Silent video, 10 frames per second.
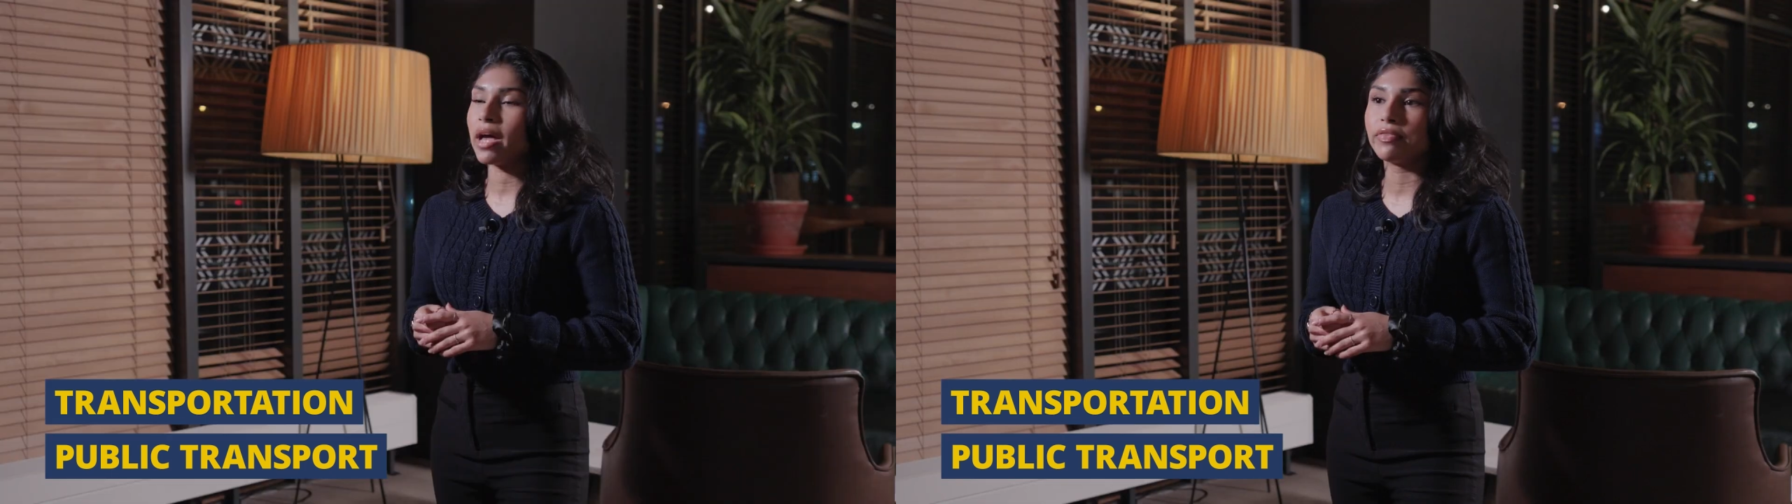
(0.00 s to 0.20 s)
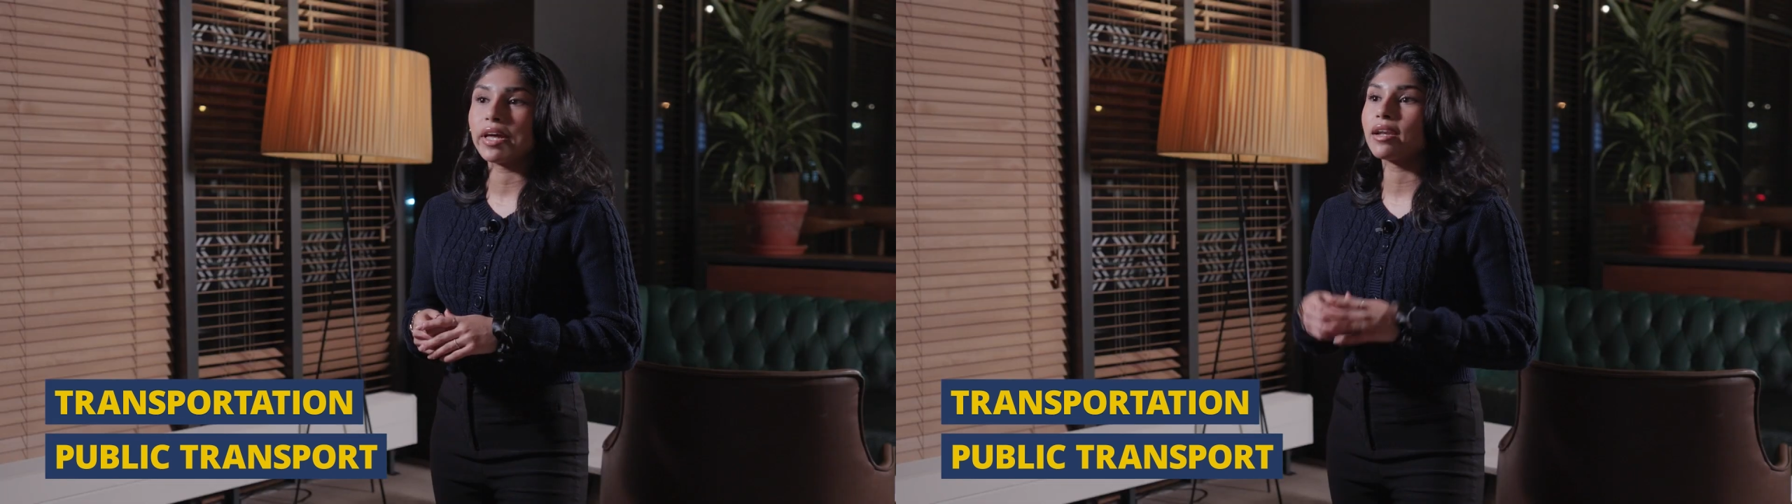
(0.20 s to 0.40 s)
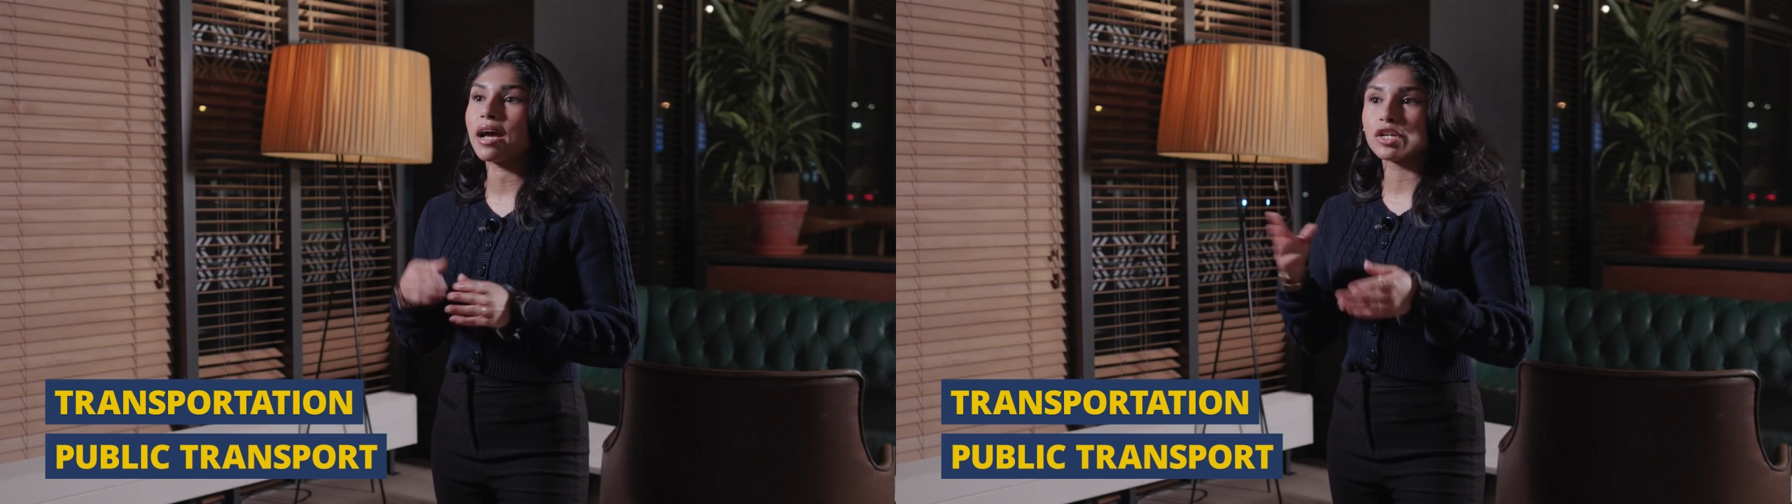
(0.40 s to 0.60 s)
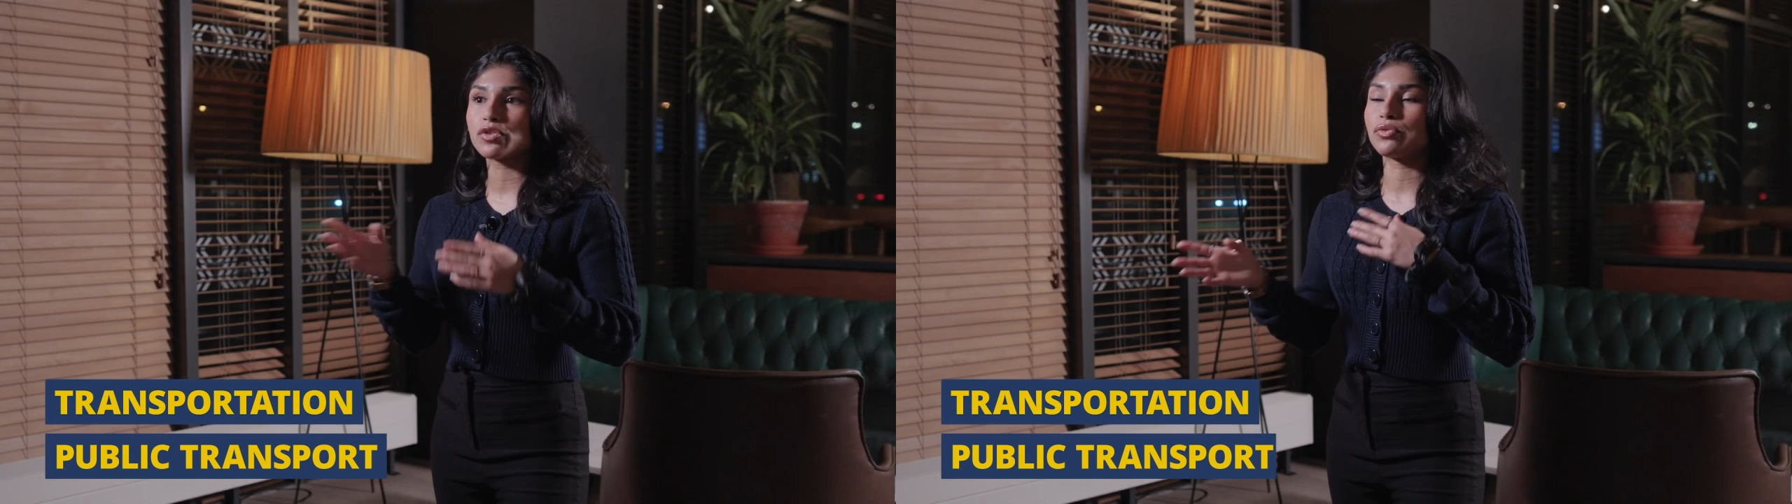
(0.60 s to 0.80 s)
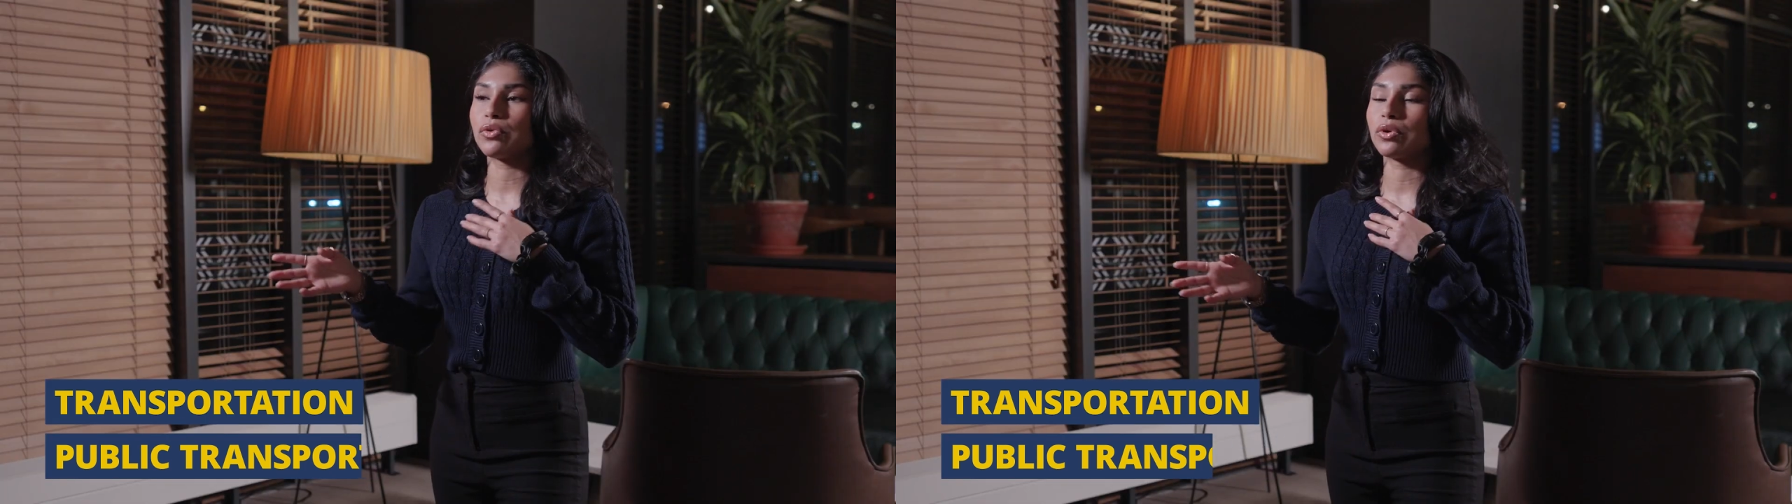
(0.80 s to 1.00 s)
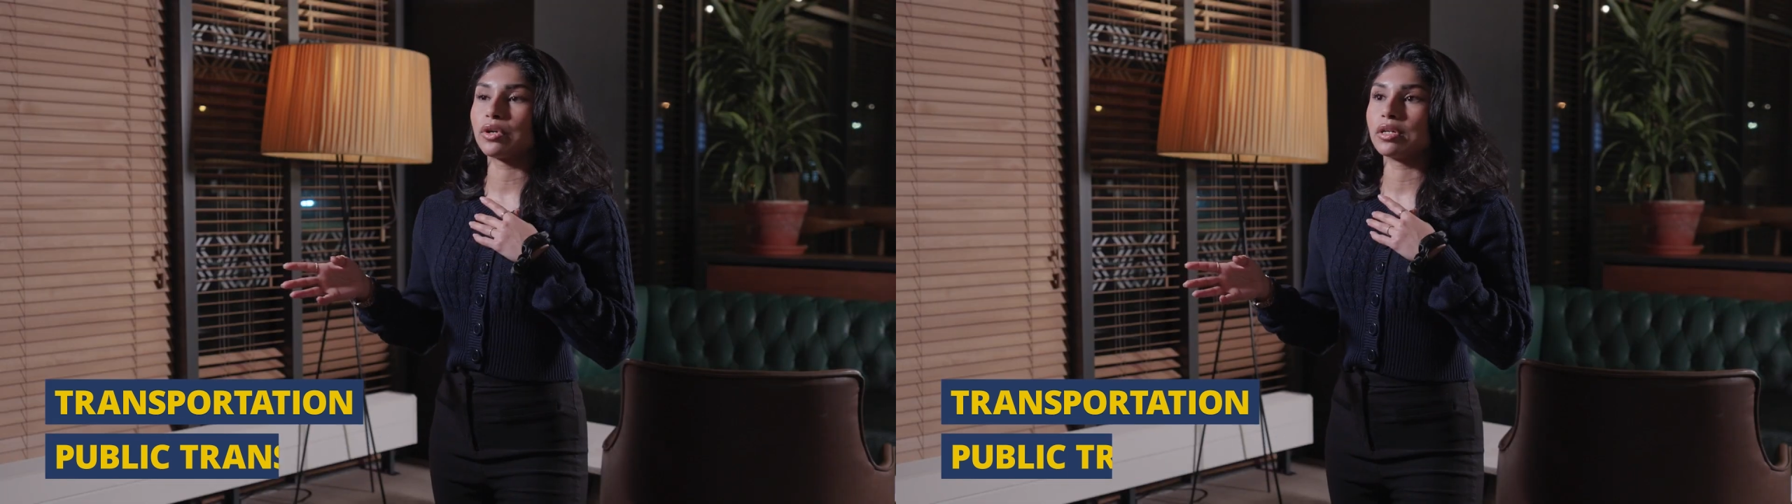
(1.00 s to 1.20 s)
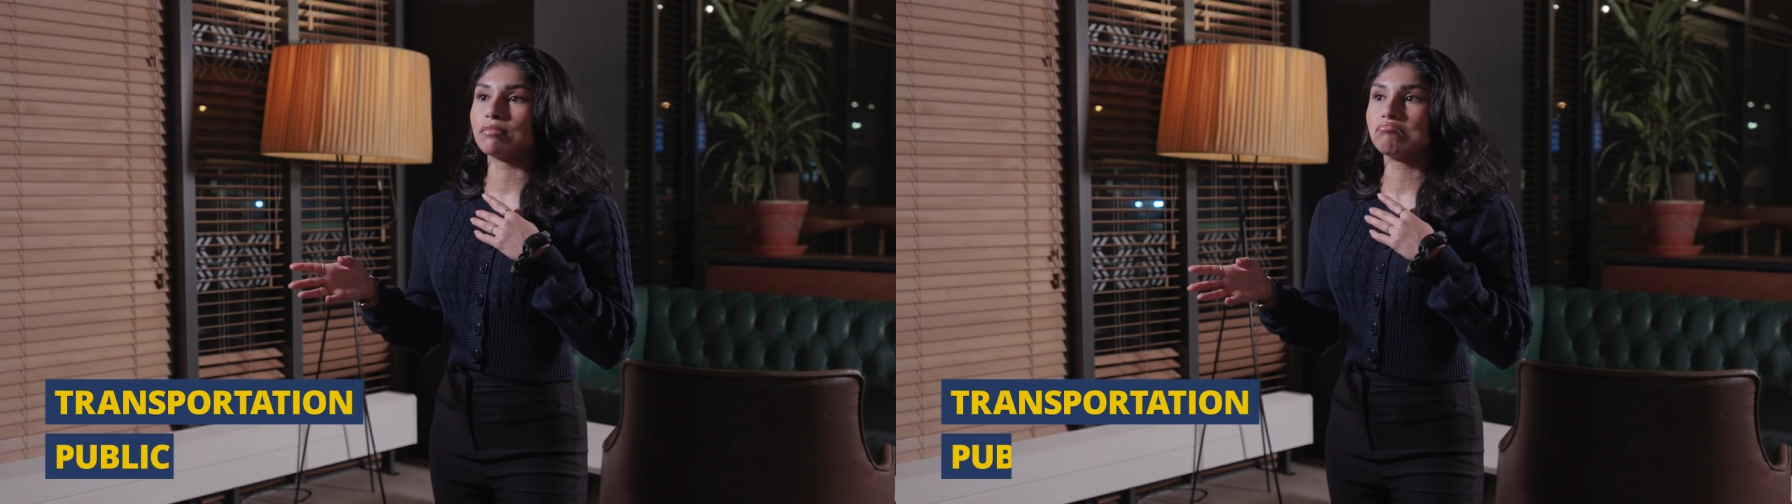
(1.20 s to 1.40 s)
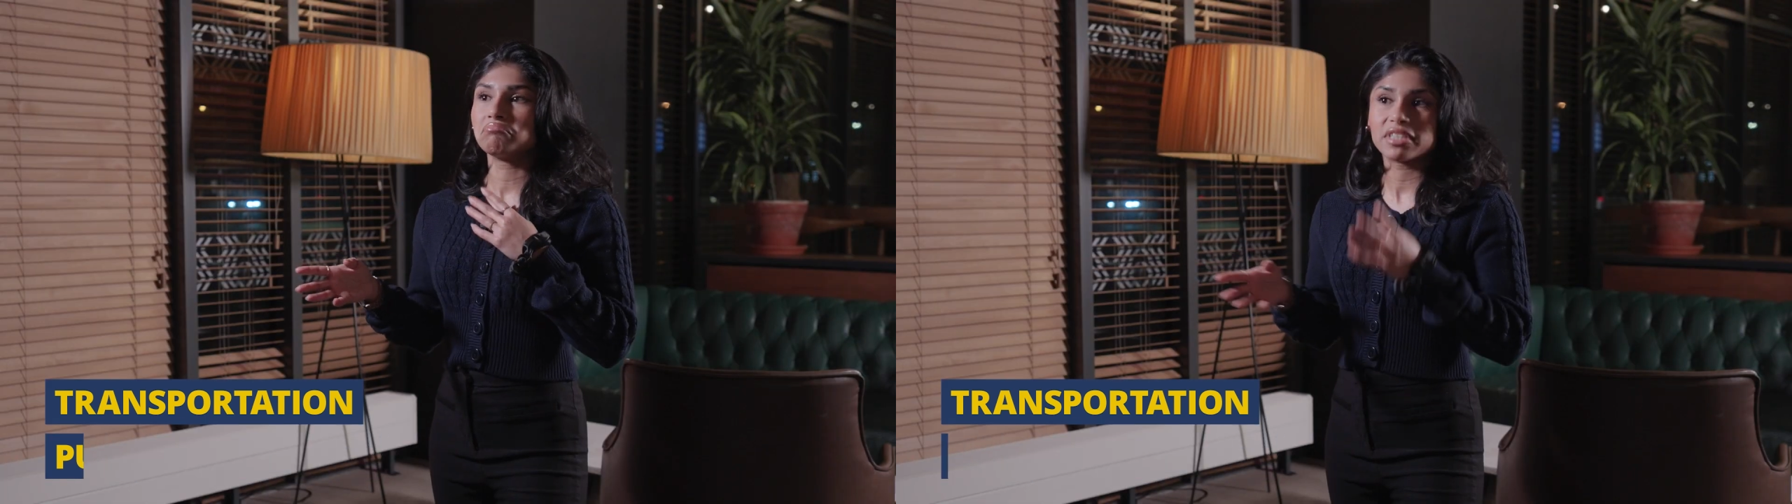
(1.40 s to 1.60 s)
And then as for
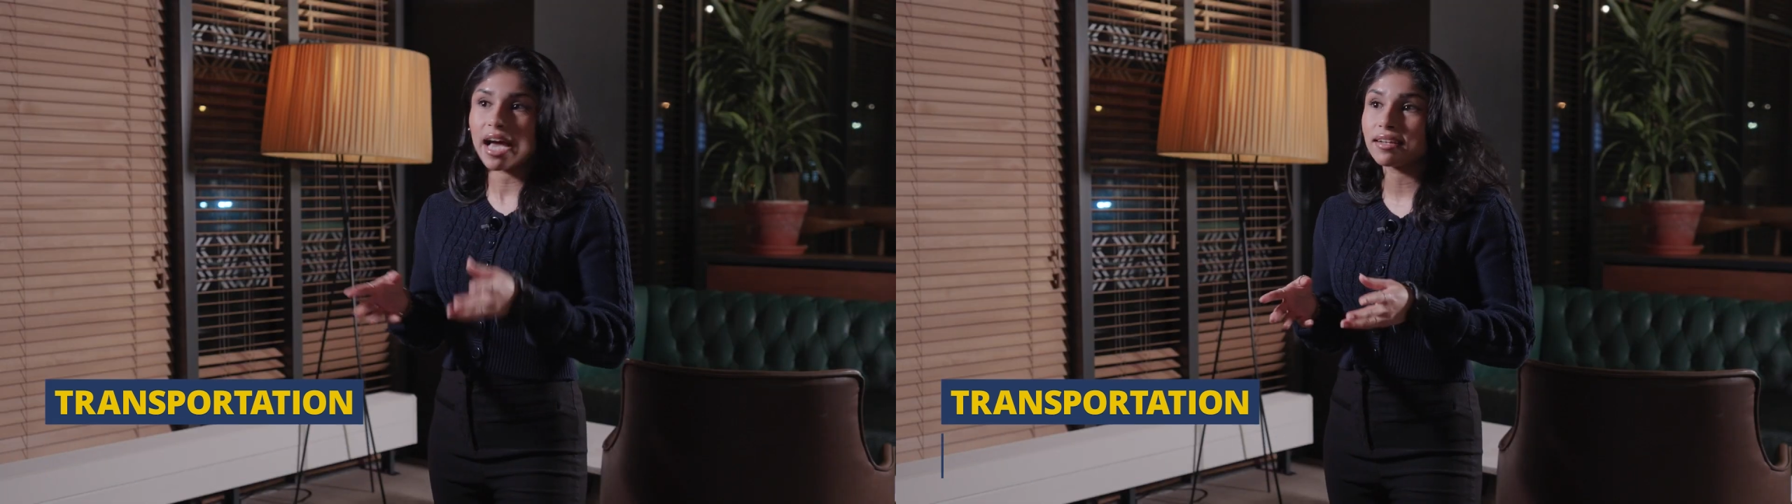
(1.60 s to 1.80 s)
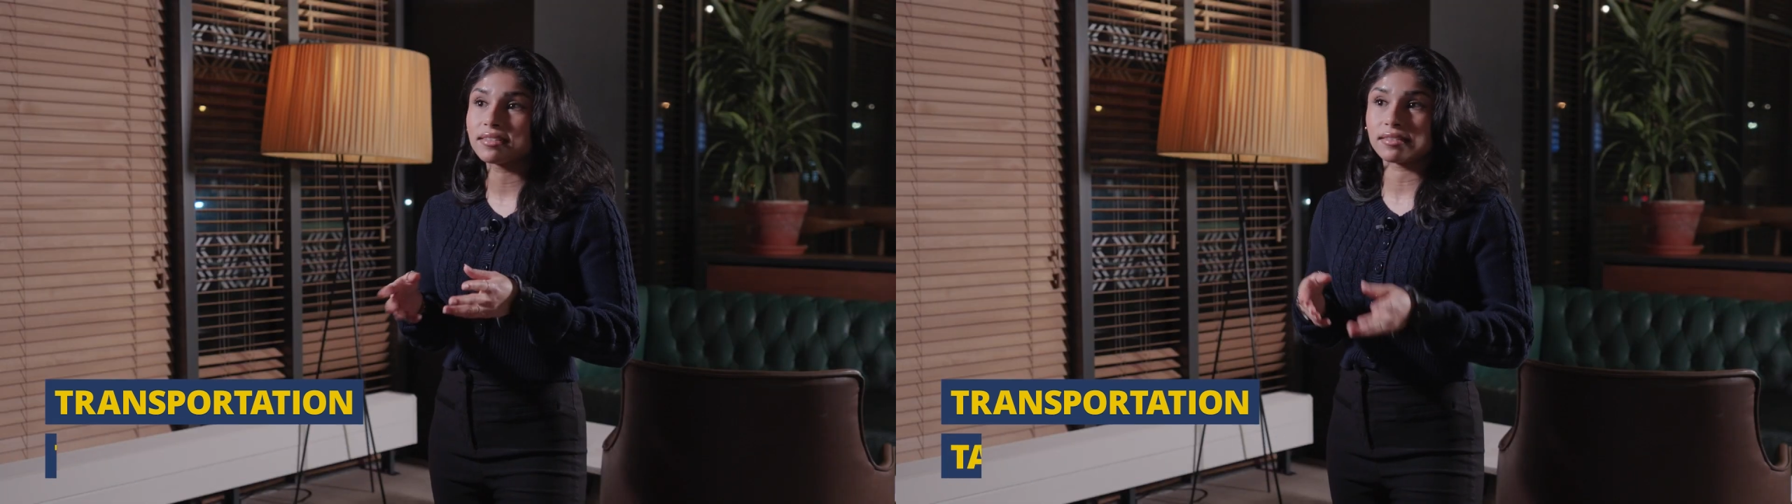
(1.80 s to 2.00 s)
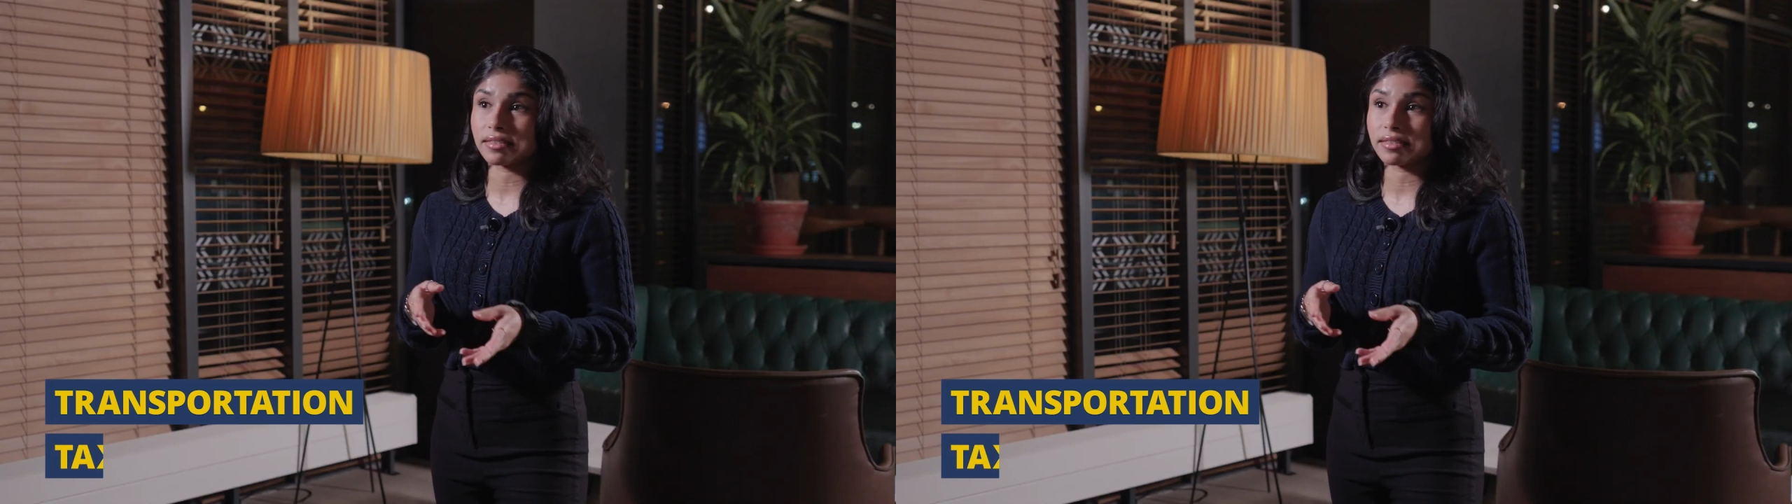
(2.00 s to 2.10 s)
taxes,